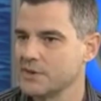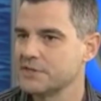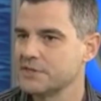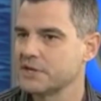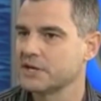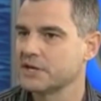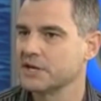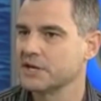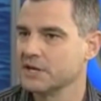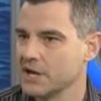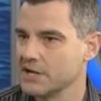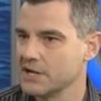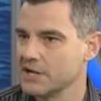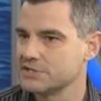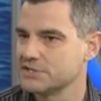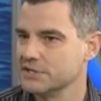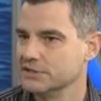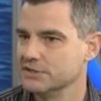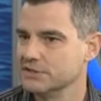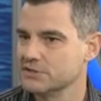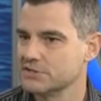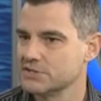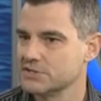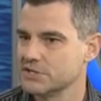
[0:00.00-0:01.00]
With a
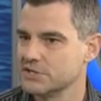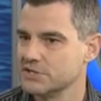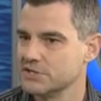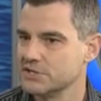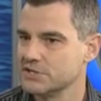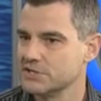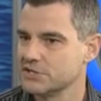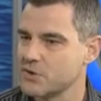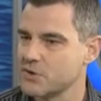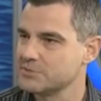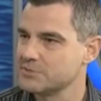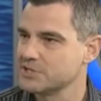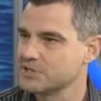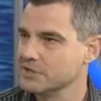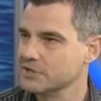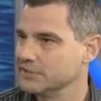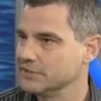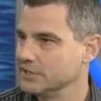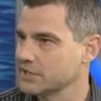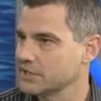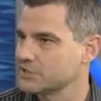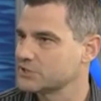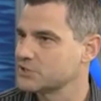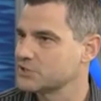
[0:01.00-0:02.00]
concussion, there's a disruption of
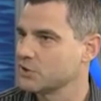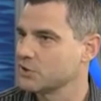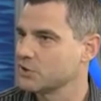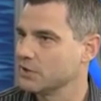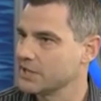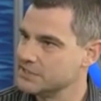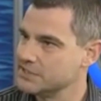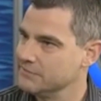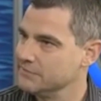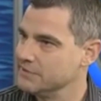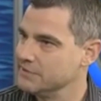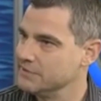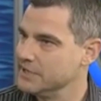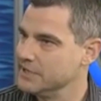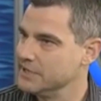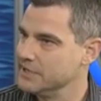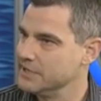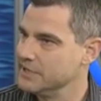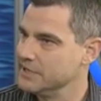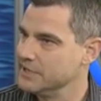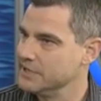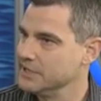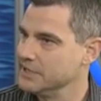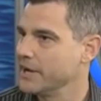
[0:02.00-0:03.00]
the electrical activity
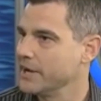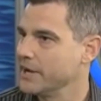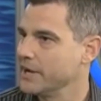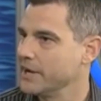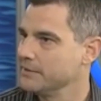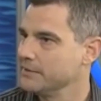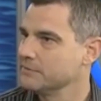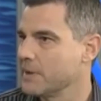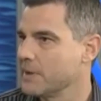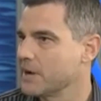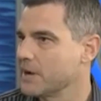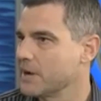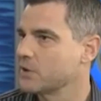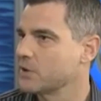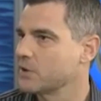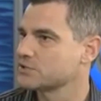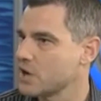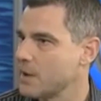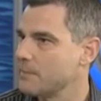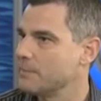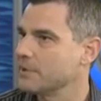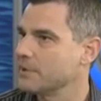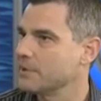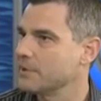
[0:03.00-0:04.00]
in the brain on a
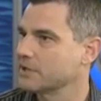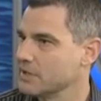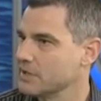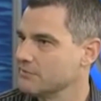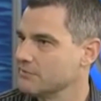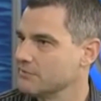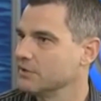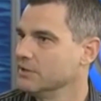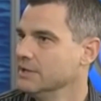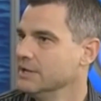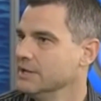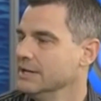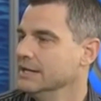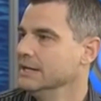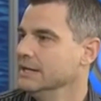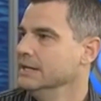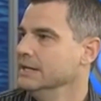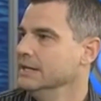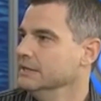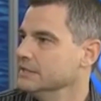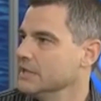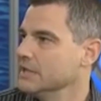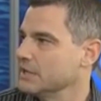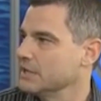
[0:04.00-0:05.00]
microscopic level
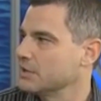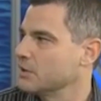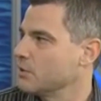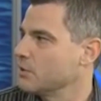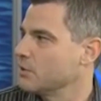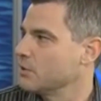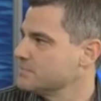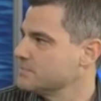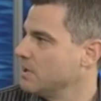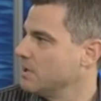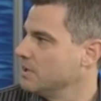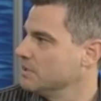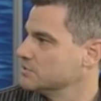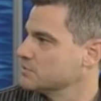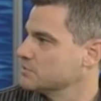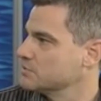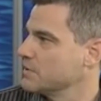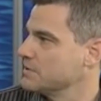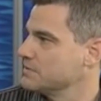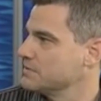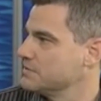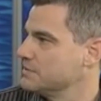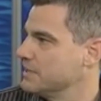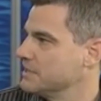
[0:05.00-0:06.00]
that
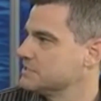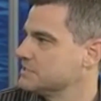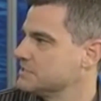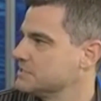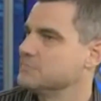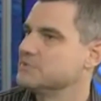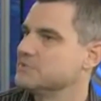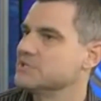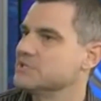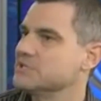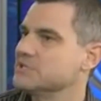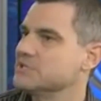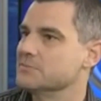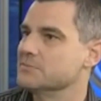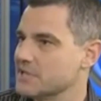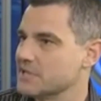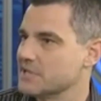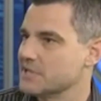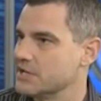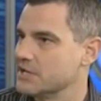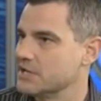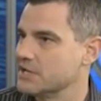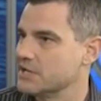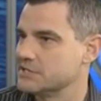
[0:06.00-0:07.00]
corresponds with uh, symptoms,
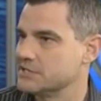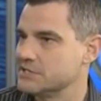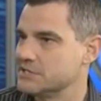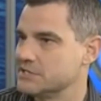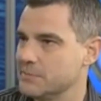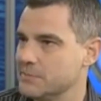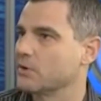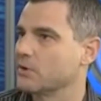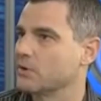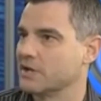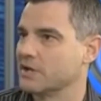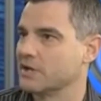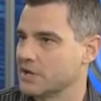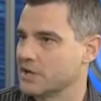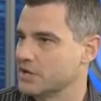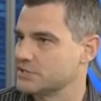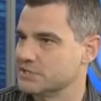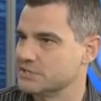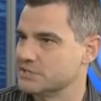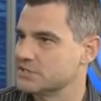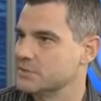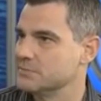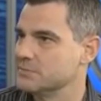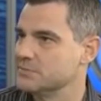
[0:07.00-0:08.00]
that uh, typical
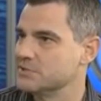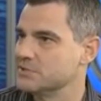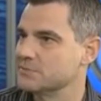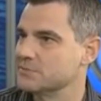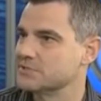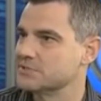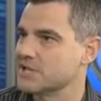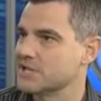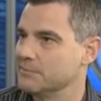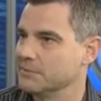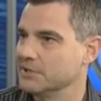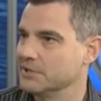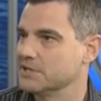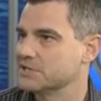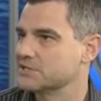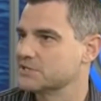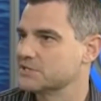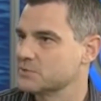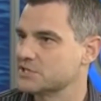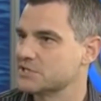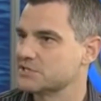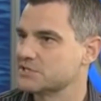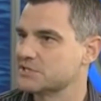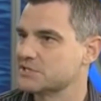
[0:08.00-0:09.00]
concussion symptoms that mm -hmm.
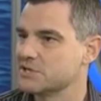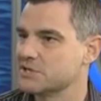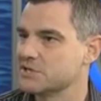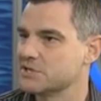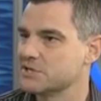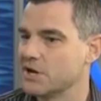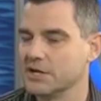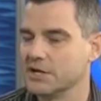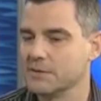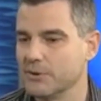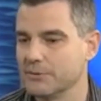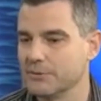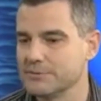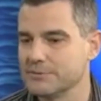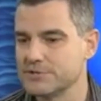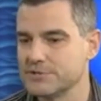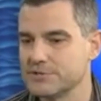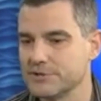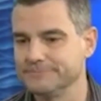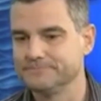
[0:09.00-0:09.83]
Melissa mm-hmm. was just talking about.